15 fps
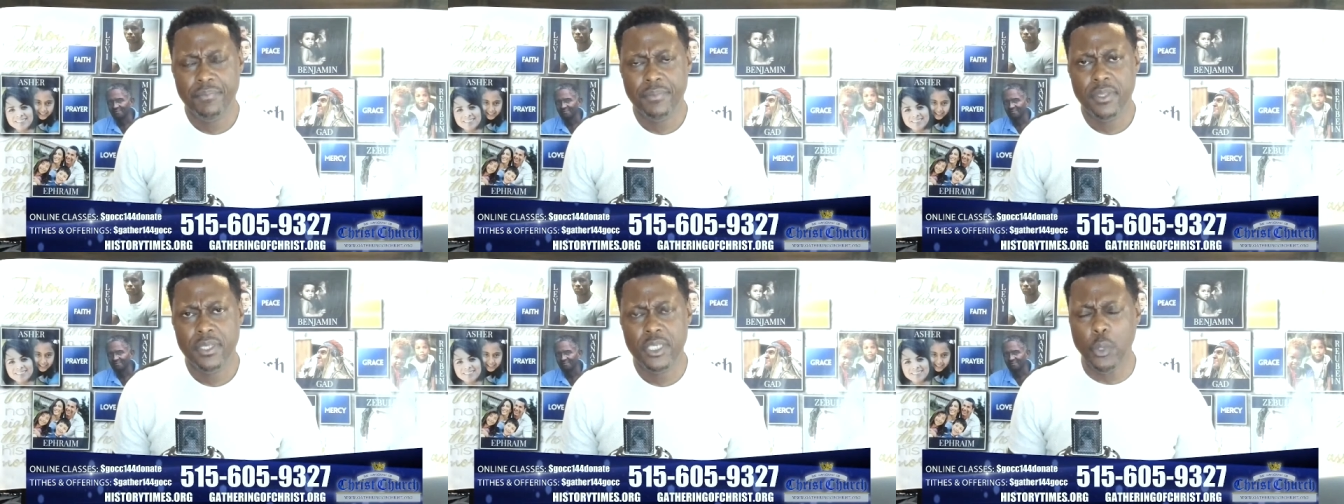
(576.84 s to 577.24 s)

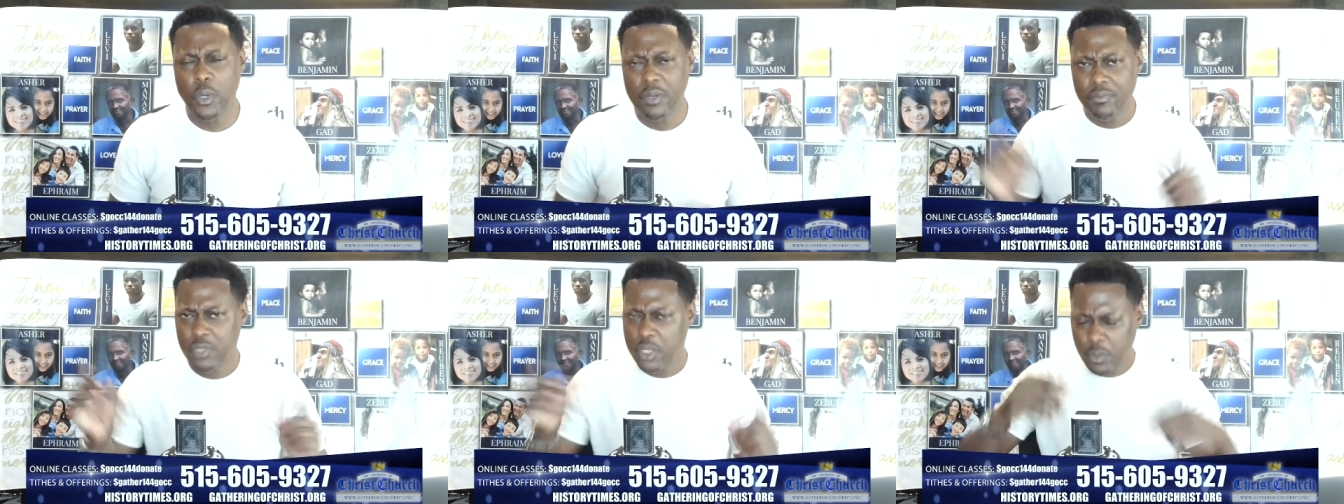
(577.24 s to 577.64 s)
You would,
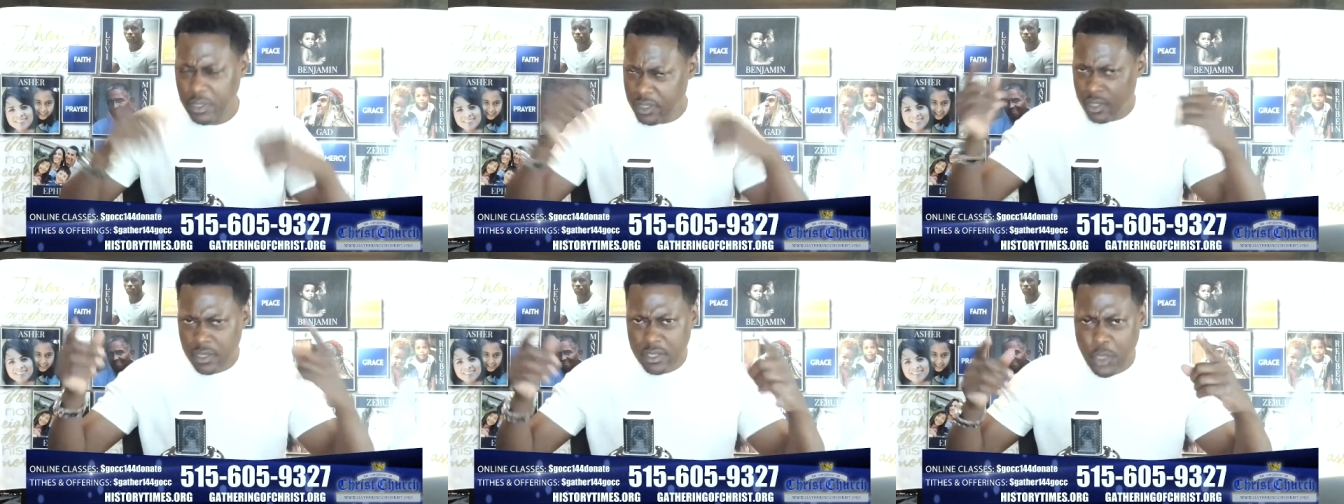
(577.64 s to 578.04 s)
you,
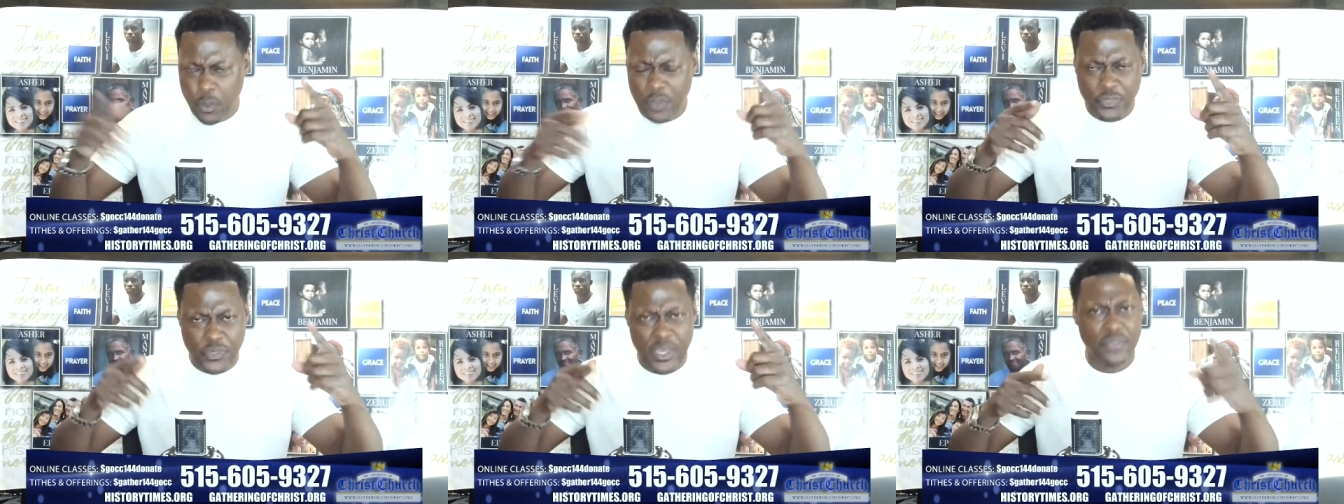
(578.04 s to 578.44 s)
you
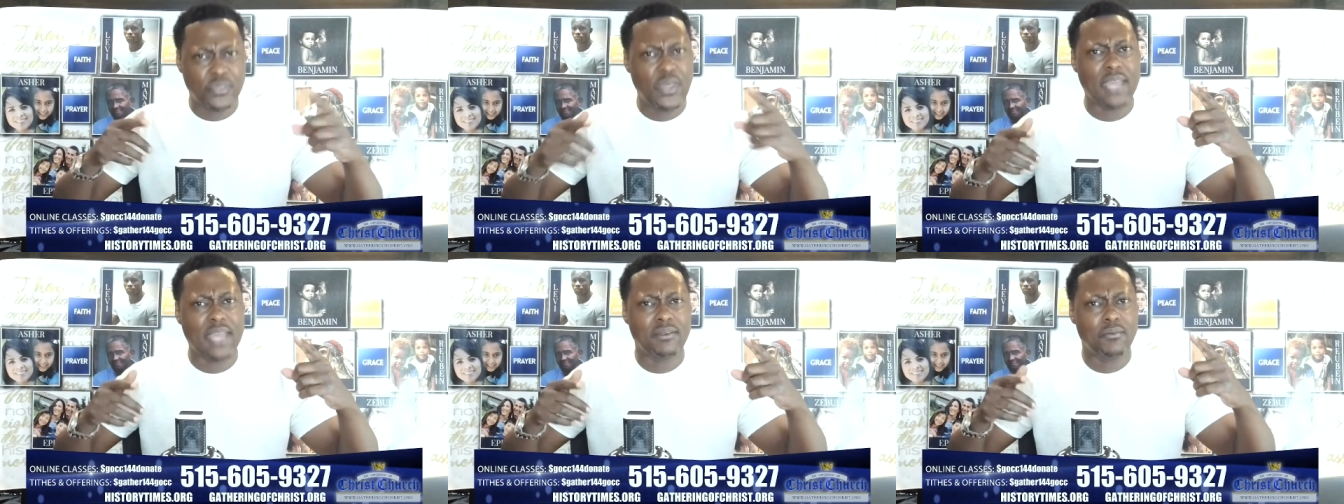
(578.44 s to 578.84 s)
would think
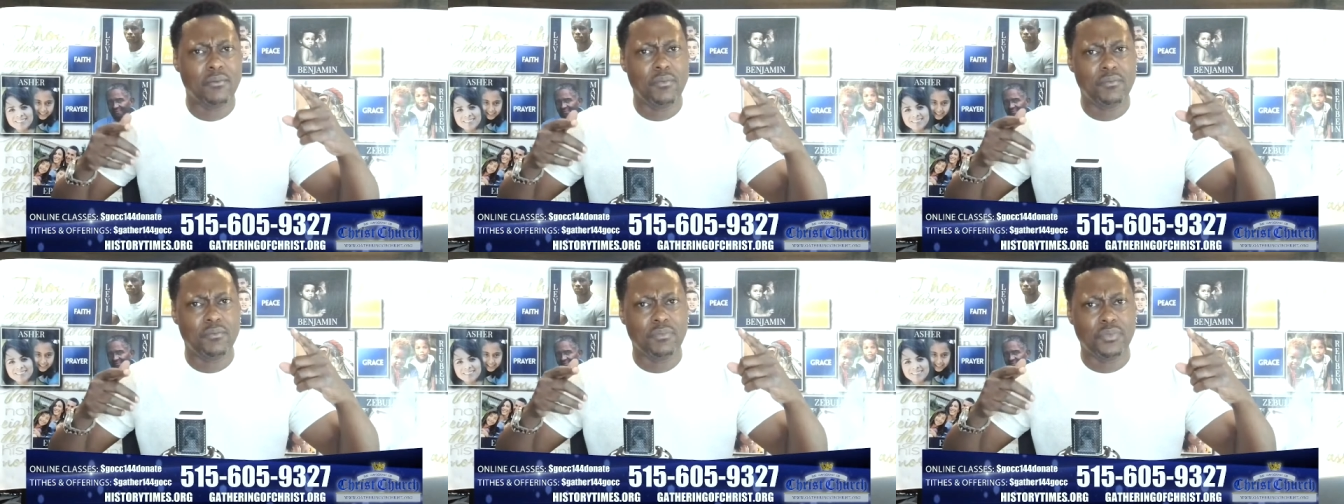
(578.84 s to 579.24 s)
that
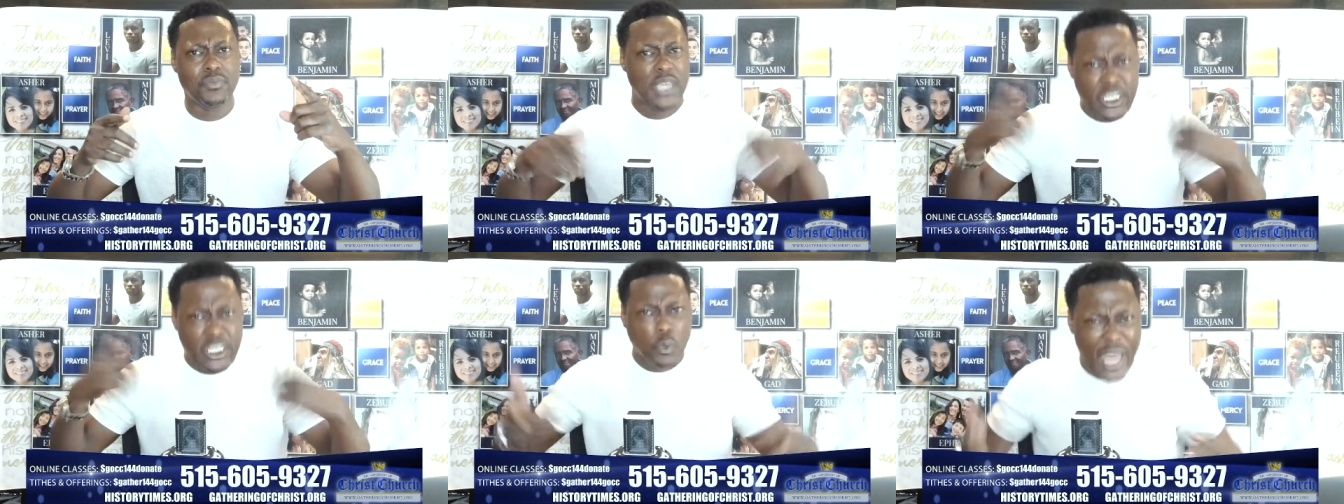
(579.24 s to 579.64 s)
the
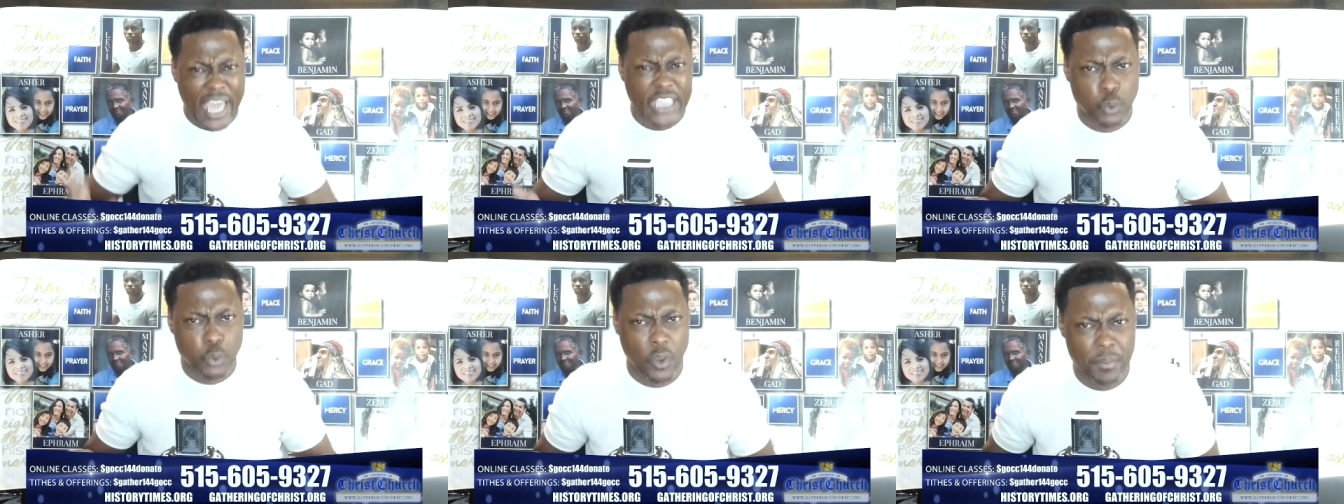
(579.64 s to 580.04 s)

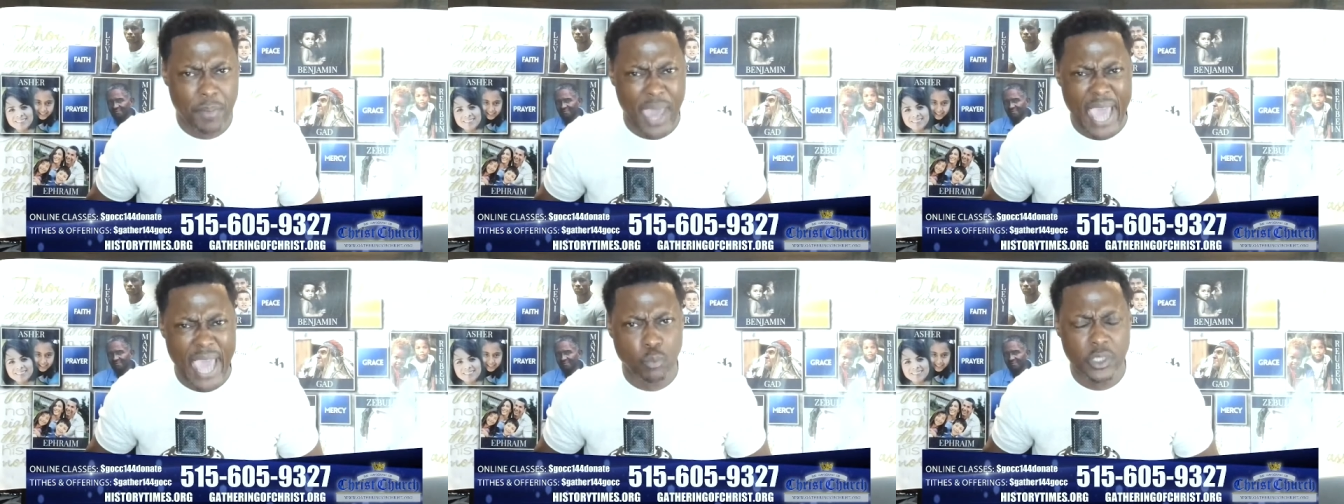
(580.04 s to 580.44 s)
Israelites were the
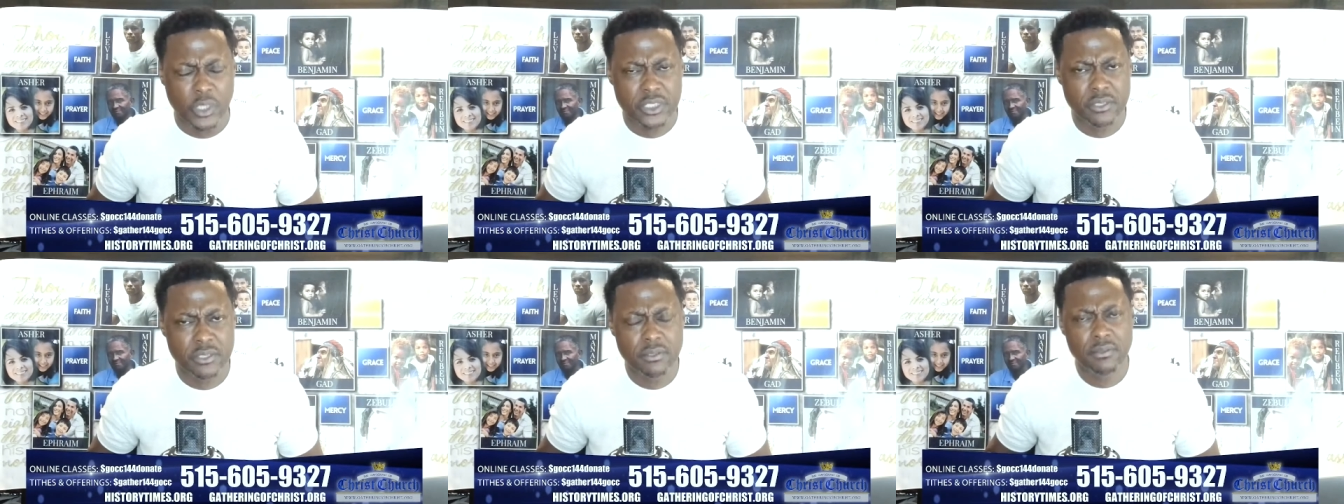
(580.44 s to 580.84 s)
bad
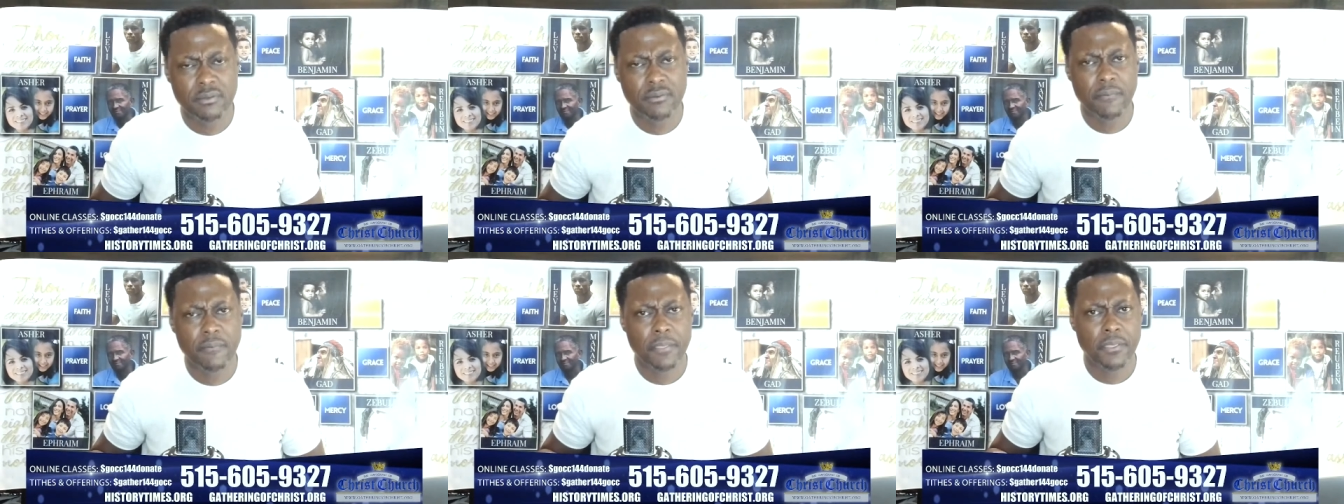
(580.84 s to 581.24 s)
ones,
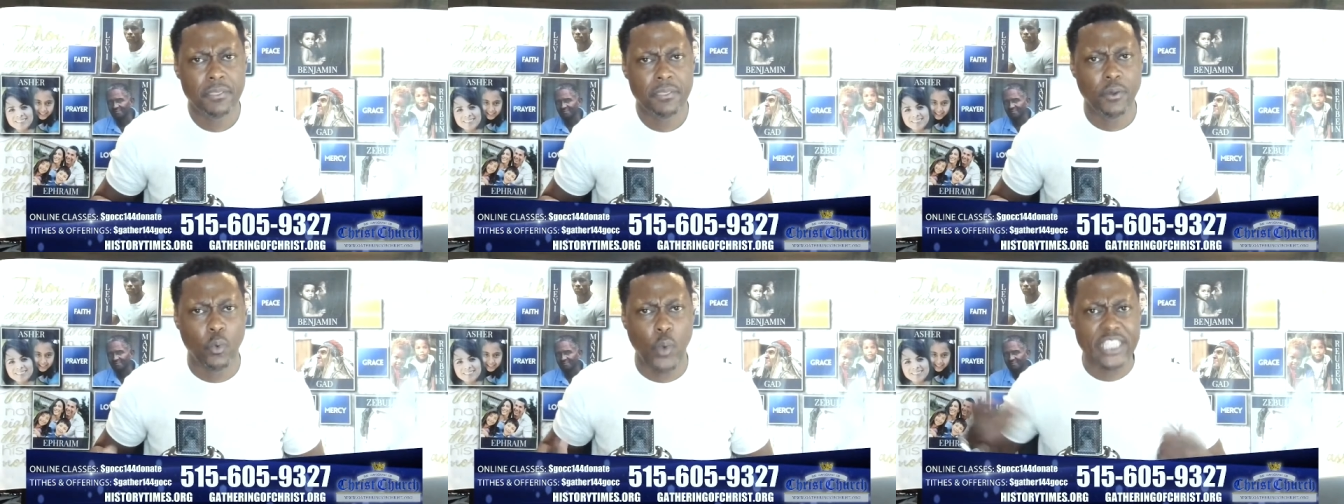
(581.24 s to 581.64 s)

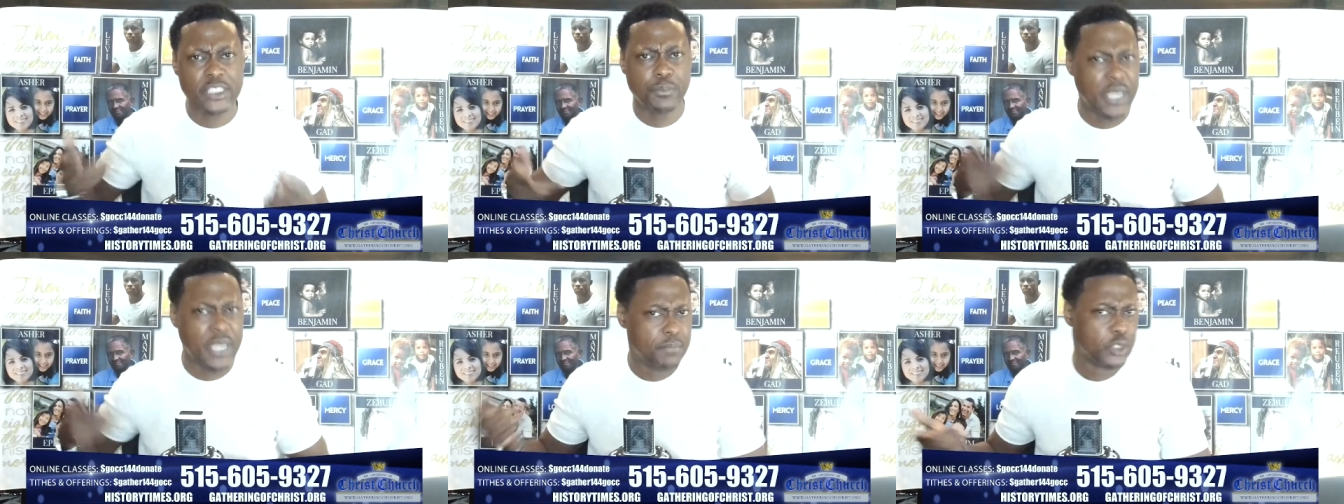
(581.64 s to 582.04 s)
the way it's
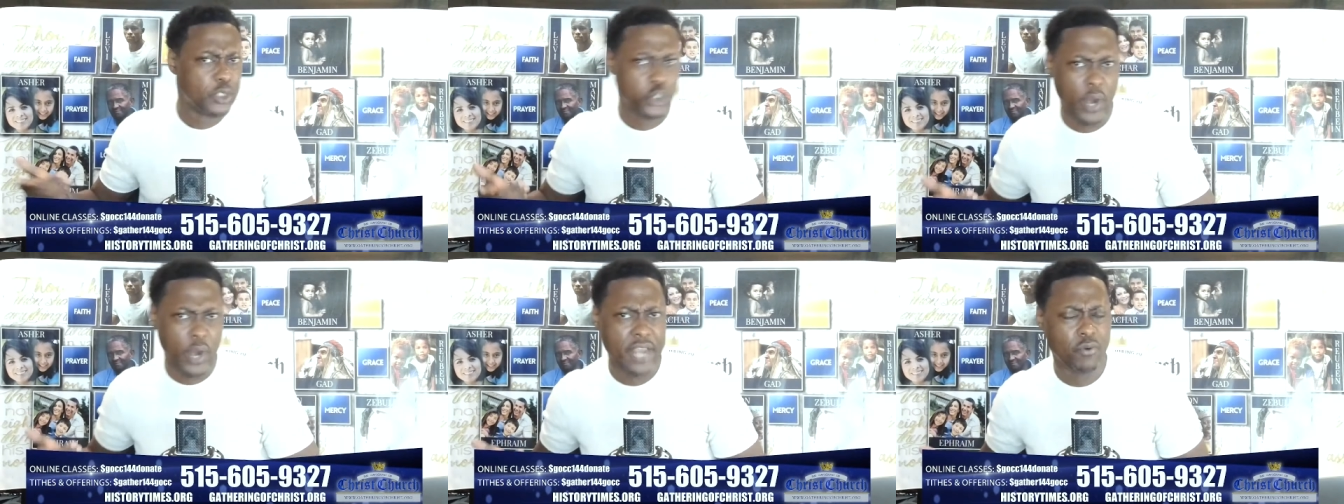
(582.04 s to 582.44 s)
being
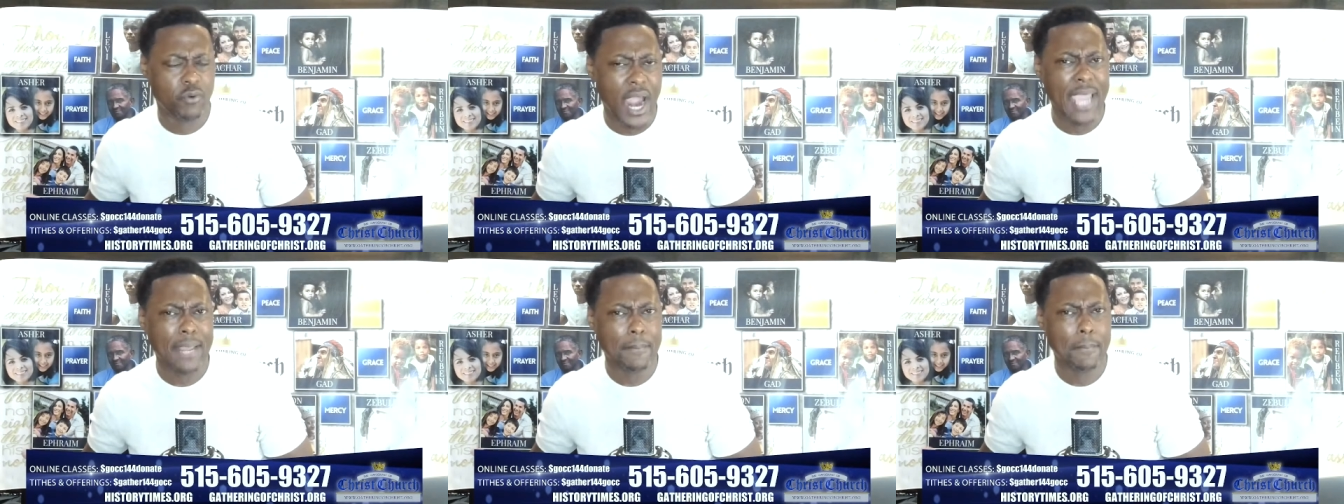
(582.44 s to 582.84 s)
portrayed, right?